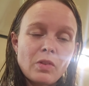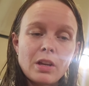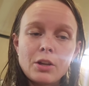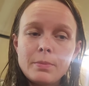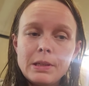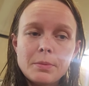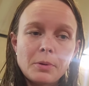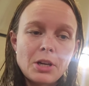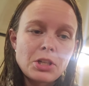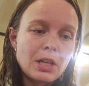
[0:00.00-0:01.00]
it could be
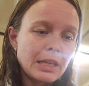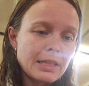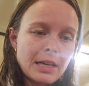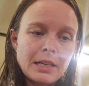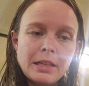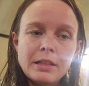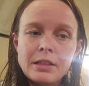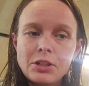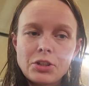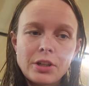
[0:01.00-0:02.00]
depression, anxiety,
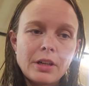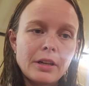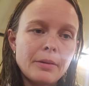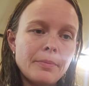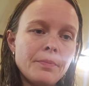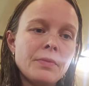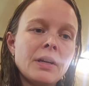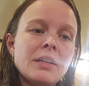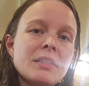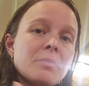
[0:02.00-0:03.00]
addiction, um,
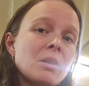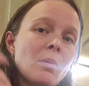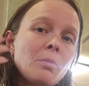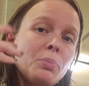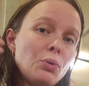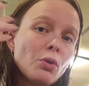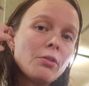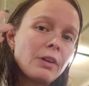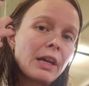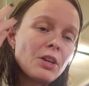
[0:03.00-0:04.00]
something about
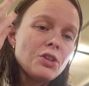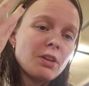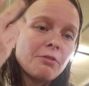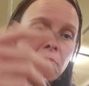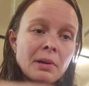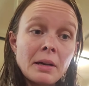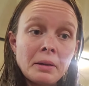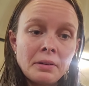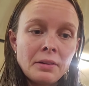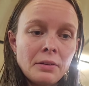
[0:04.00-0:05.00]
purification of the
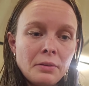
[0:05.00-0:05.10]
mind.